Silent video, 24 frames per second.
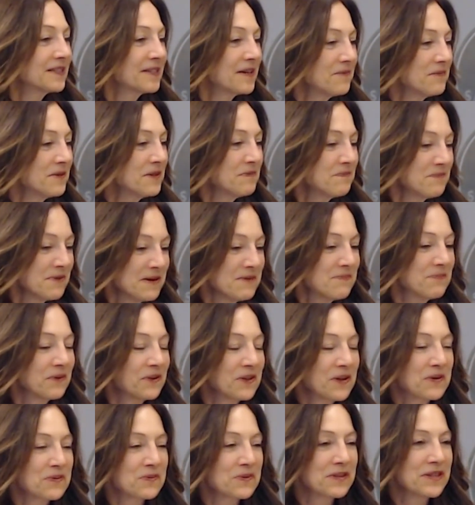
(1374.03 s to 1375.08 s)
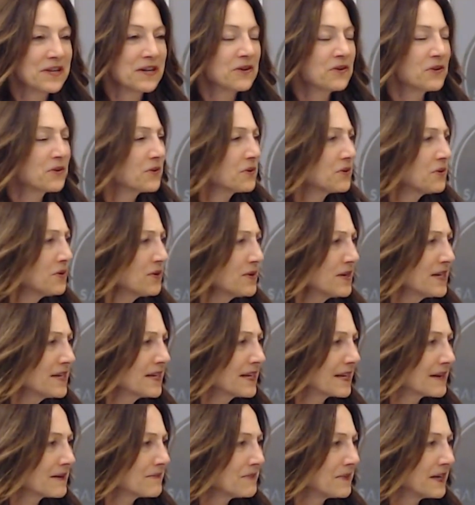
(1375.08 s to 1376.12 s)
some of the people that were there, they're
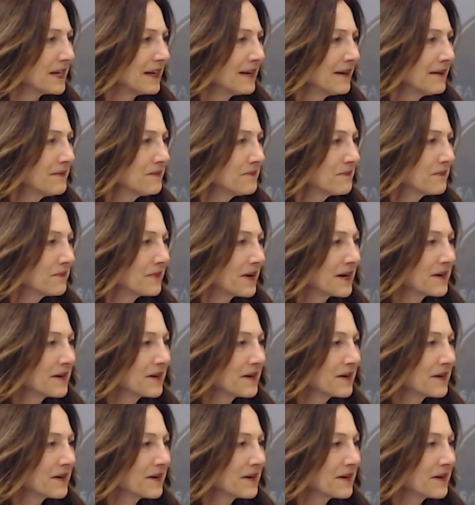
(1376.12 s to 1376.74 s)
looking at me,